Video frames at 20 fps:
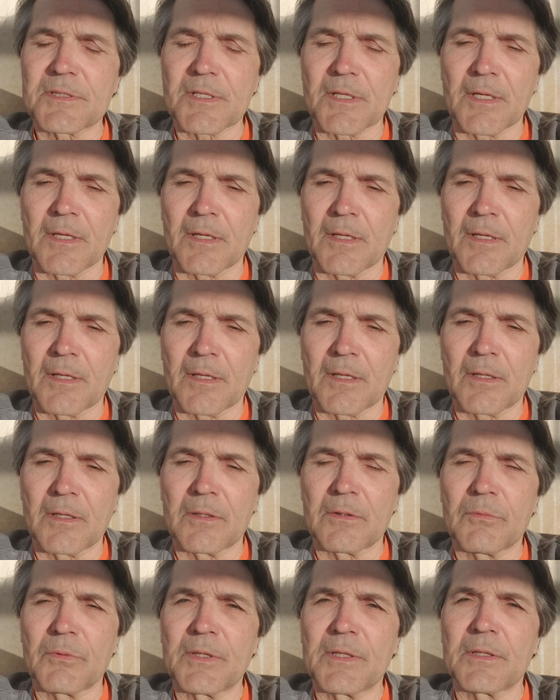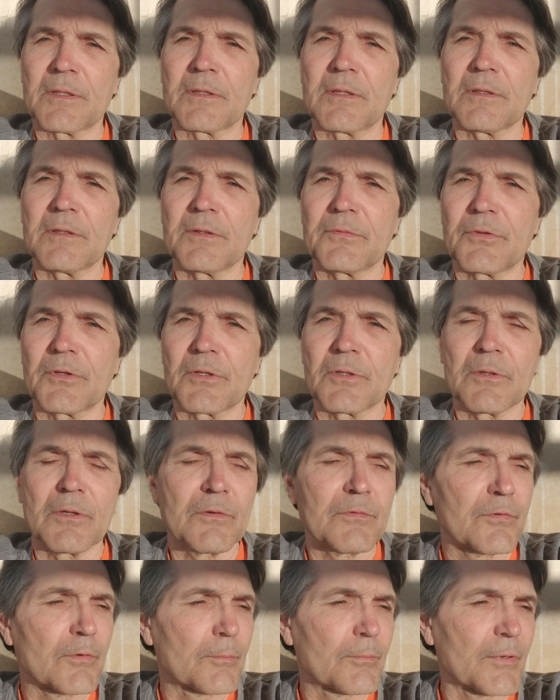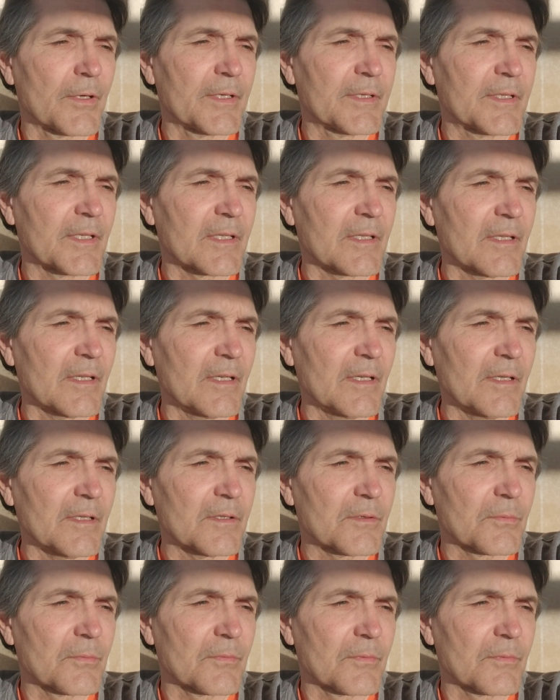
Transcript: and went and delivered a loaf of bread to Keith.